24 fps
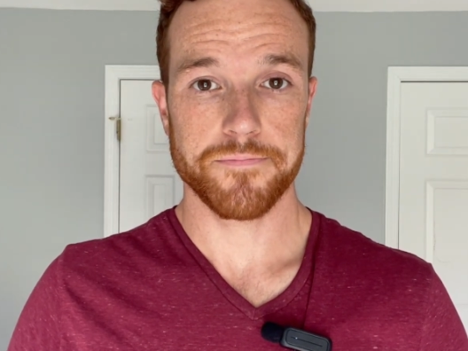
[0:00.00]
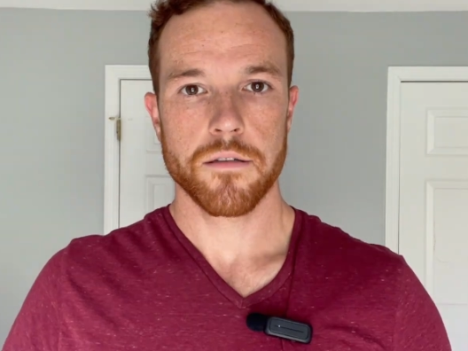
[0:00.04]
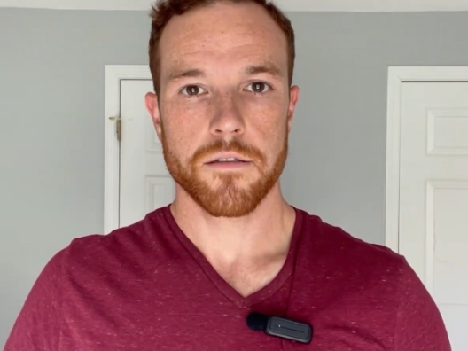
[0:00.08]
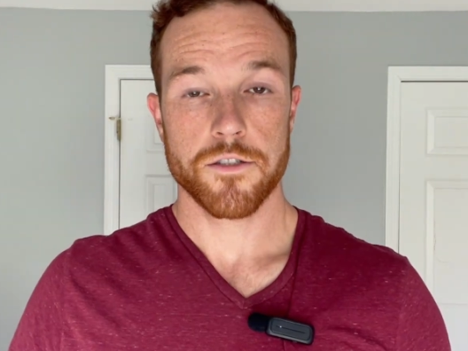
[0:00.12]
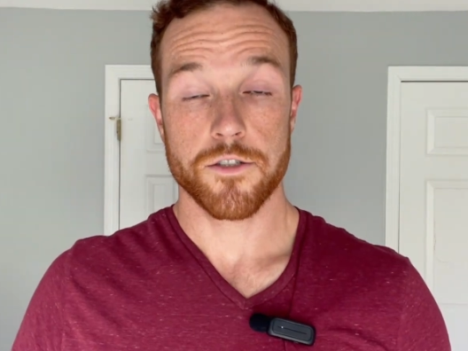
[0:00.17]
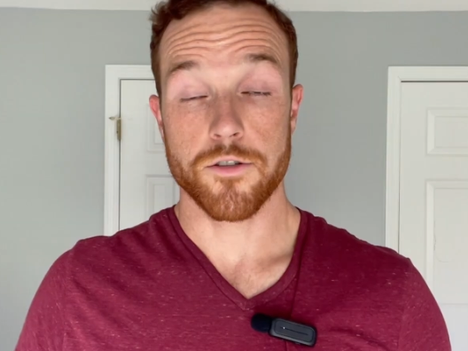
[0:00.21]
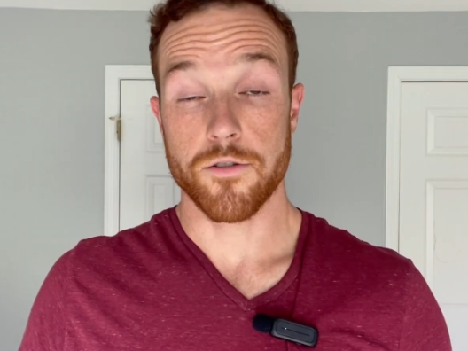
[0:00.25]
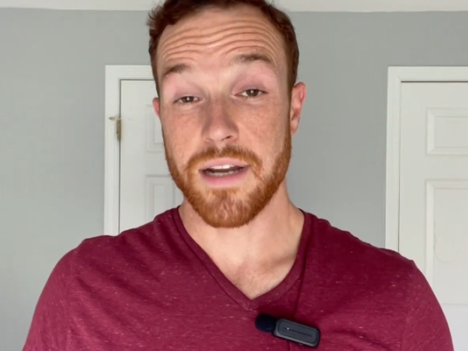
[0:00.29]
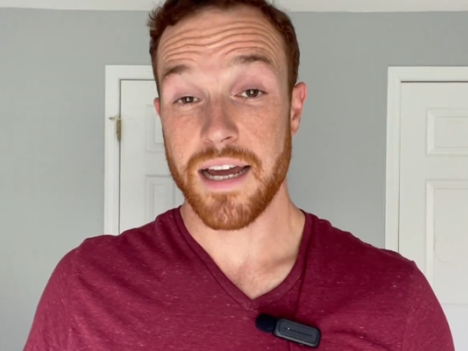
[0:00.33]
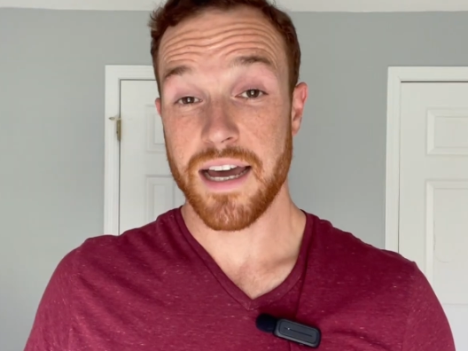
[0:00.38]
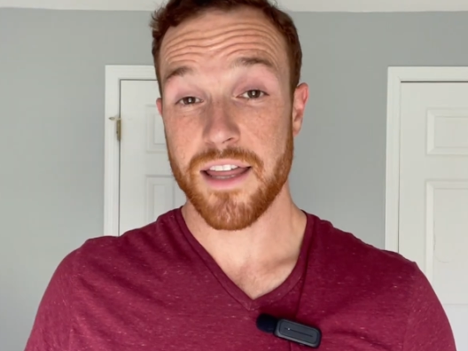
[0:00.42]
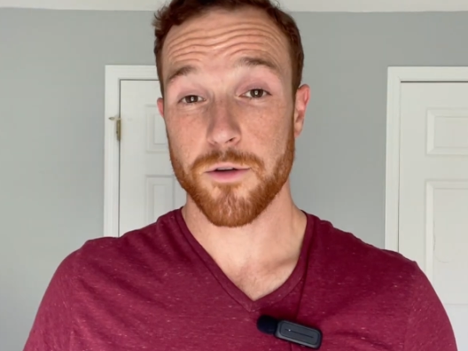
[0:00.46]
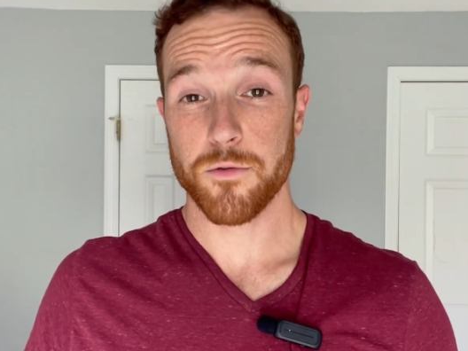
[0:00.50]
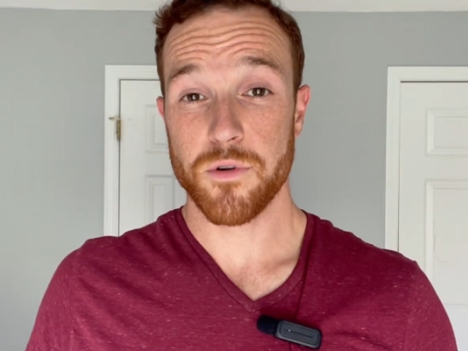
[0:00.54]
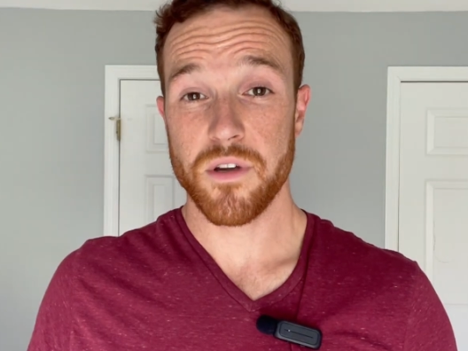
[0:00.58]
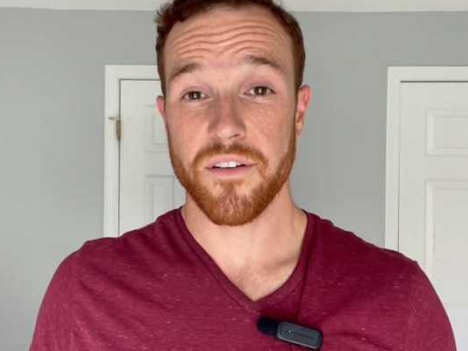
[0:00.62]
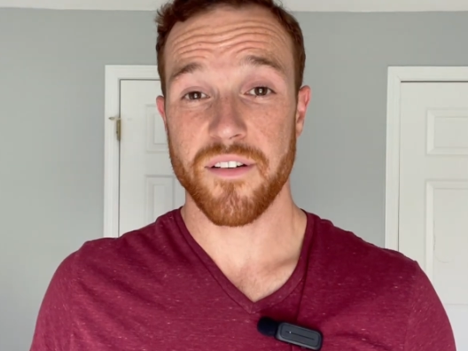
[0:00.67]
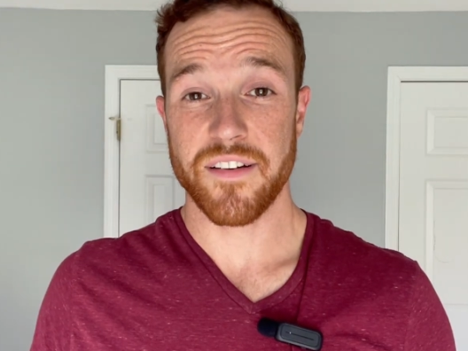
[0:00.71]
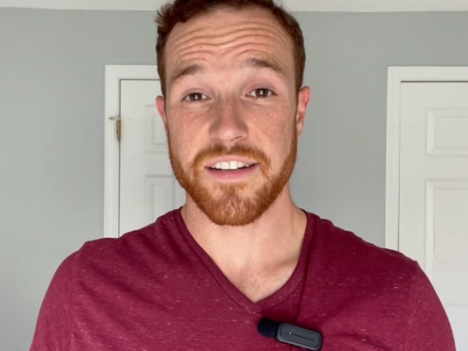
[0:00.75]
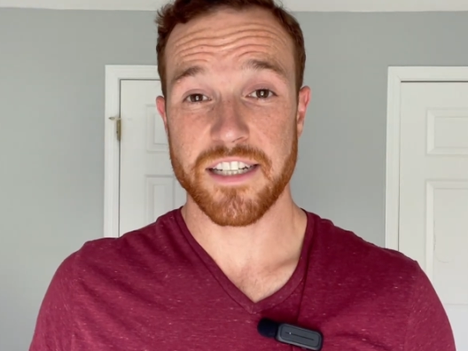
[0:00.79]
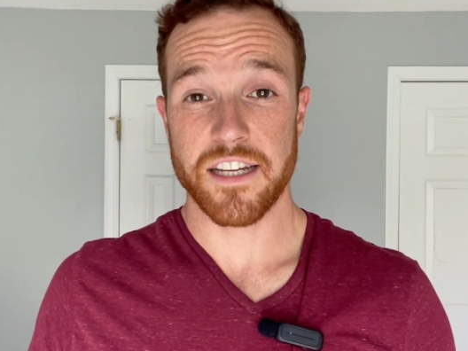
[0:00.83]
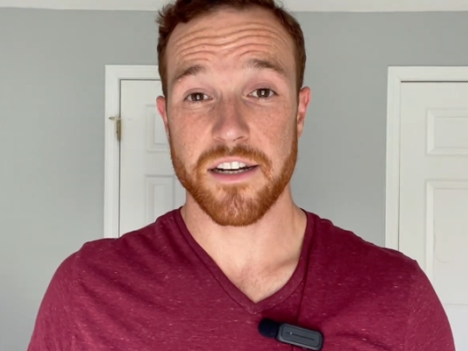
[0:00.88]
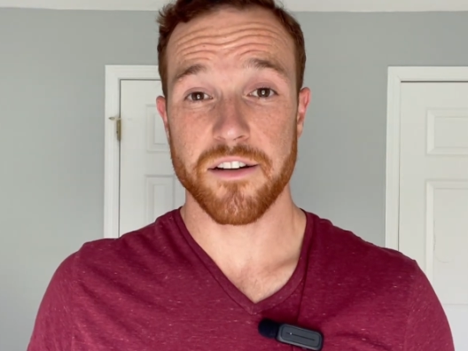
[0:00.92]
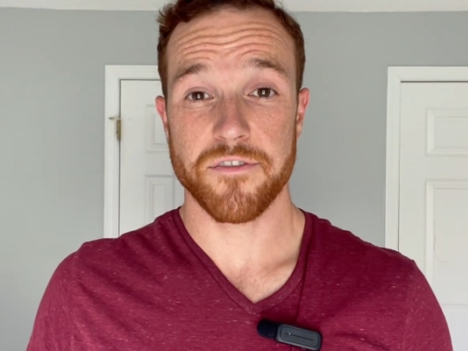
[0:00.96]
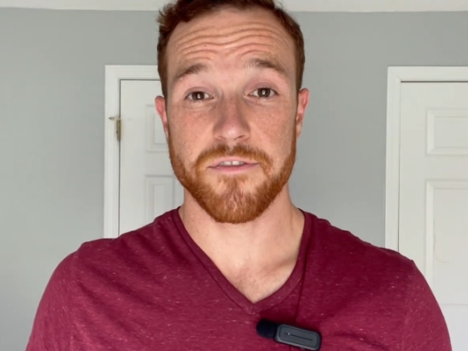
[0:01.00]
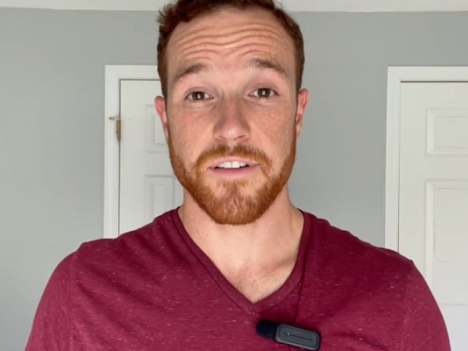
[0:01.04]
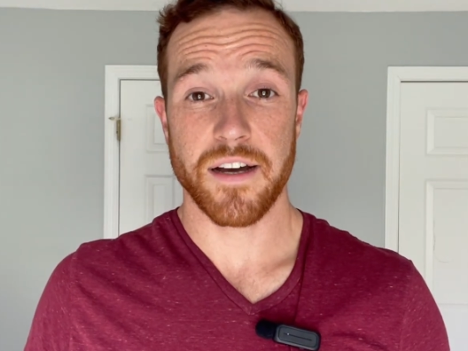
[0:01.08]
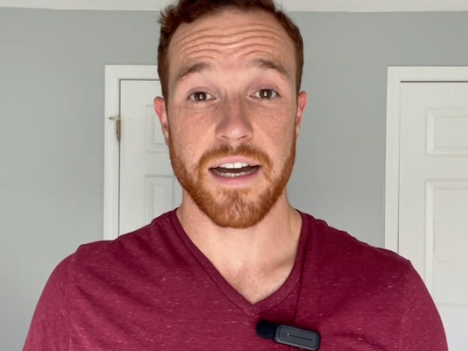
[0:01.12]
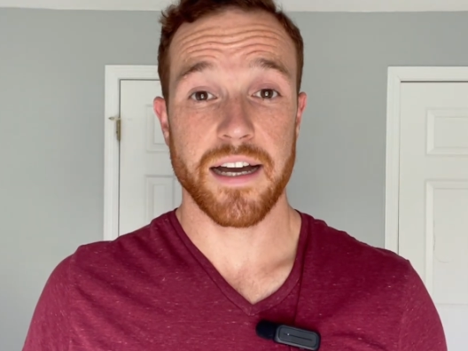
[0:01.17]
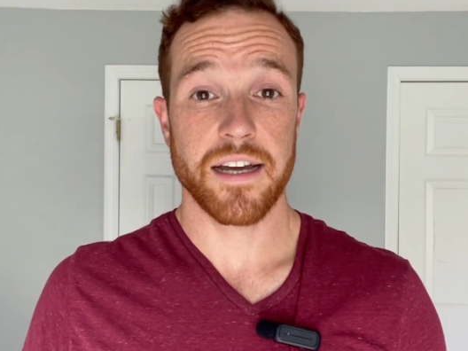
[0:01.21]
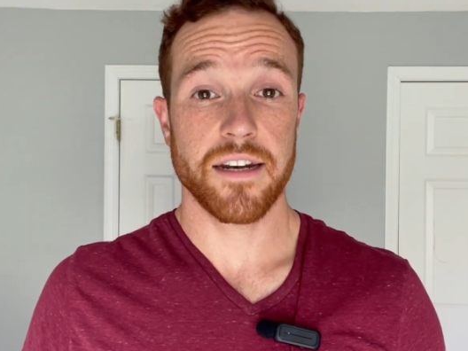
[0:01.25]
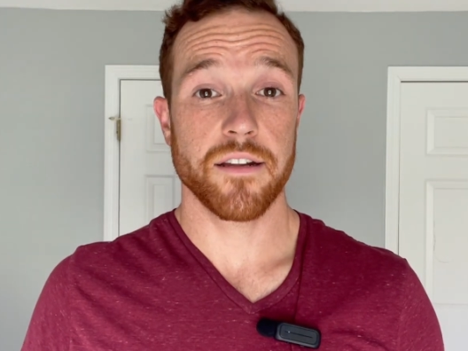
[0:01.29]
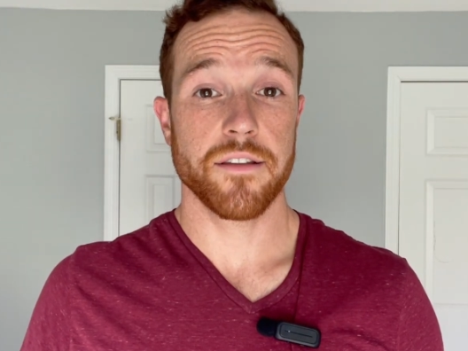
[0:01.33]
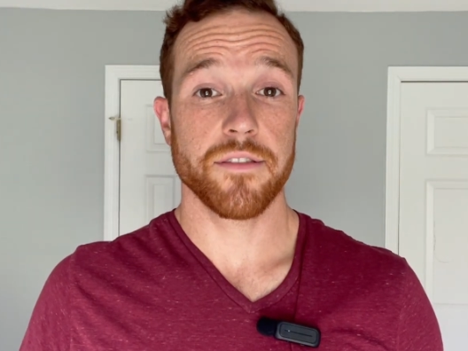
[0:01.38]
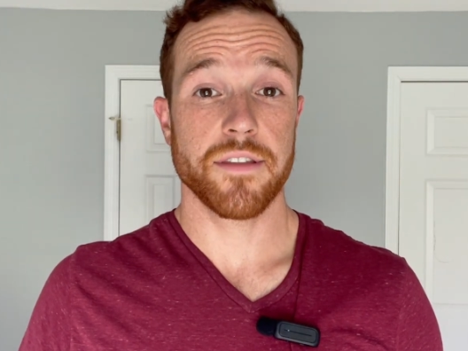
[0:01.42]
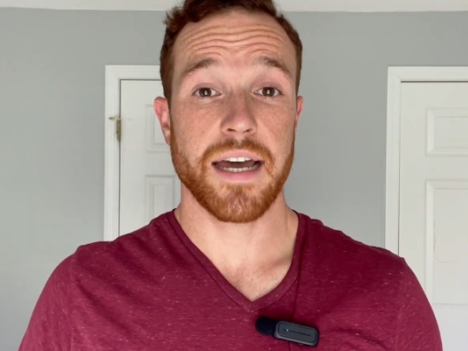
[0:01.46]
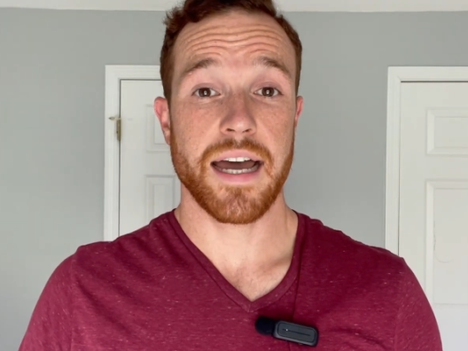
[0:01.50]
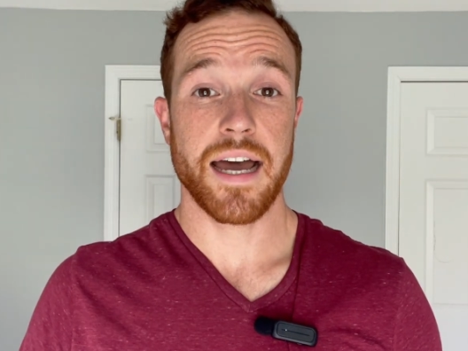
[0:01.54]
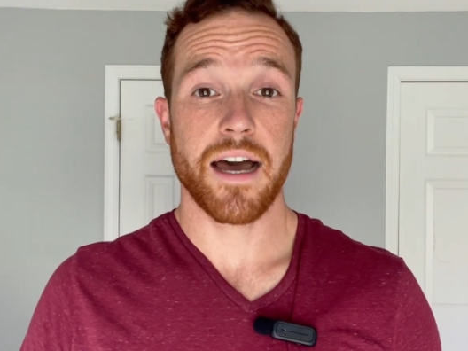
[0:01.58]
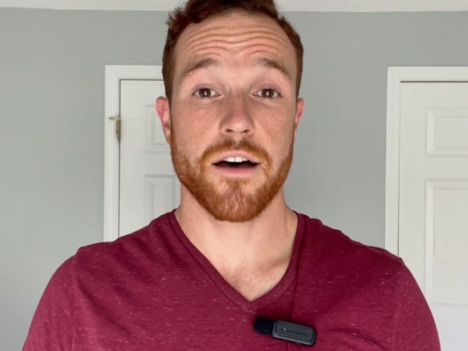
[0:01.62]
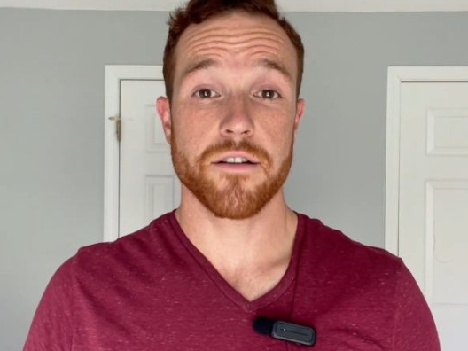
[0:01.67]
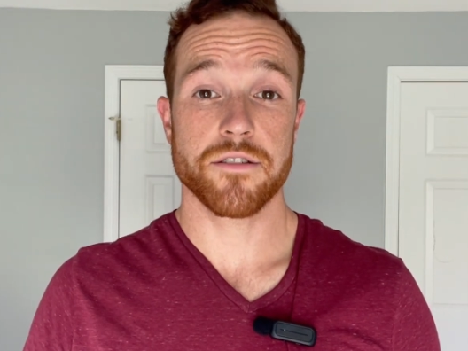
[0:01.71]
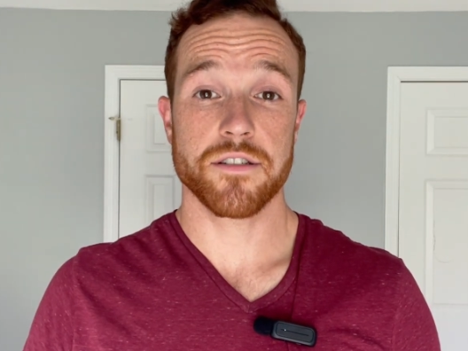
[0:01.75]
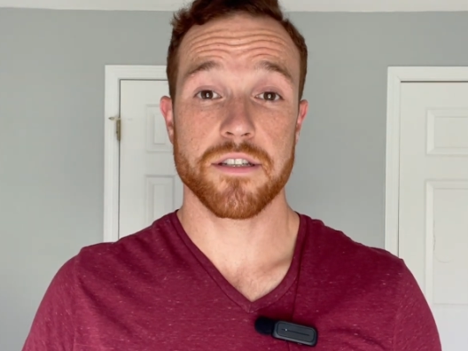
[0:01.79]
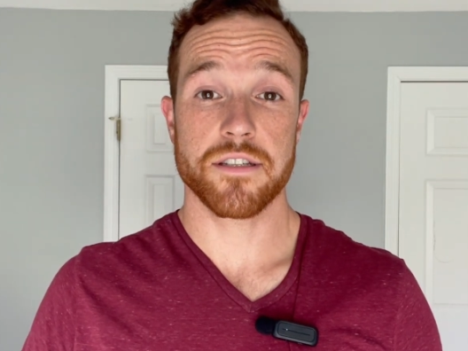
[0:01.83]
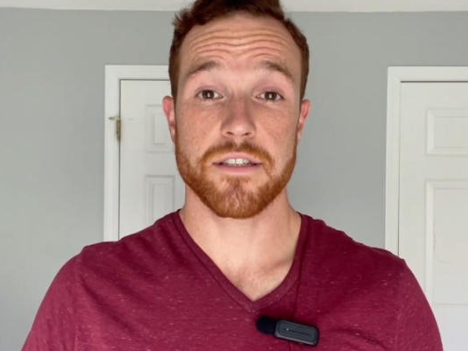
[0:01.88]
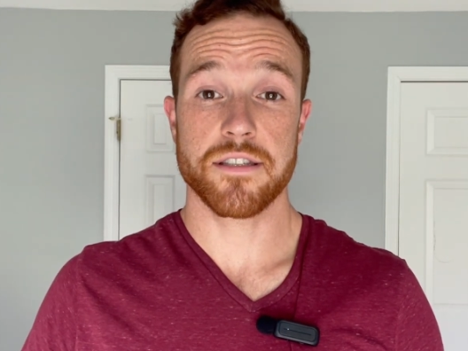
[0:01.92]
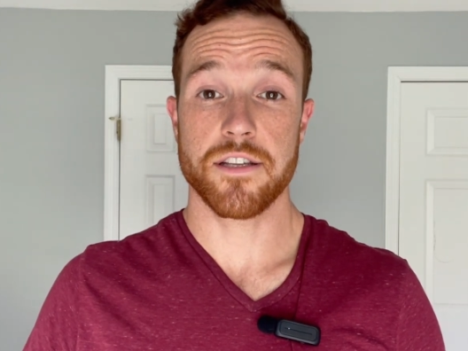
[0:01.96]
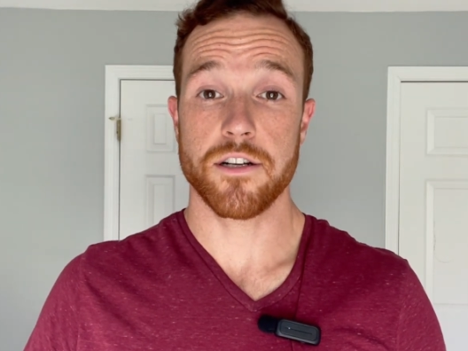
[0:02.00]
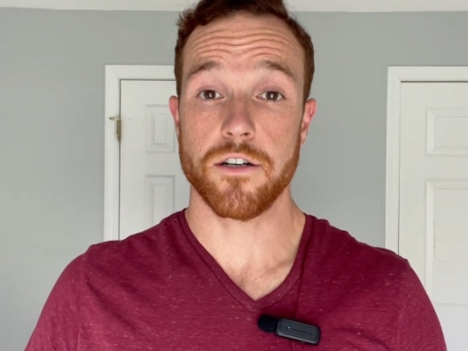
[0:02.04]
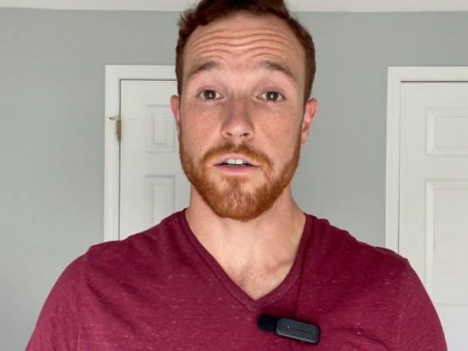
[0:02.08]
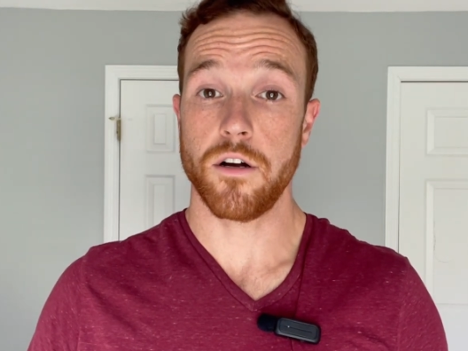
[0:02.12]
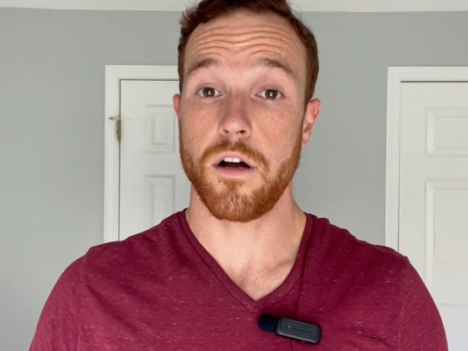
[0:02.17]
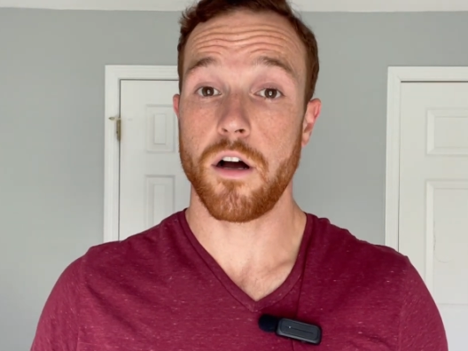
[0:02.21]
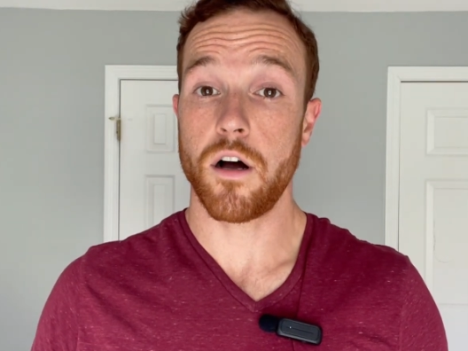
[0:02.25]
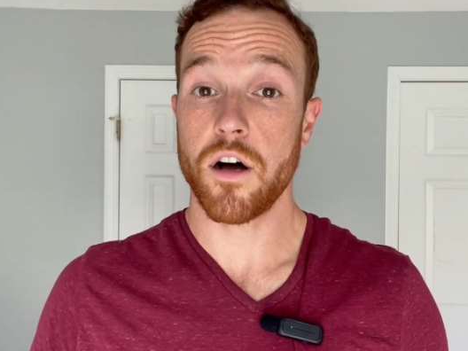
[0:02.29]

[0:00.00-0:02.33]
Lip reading: So now that we have identified the houses that are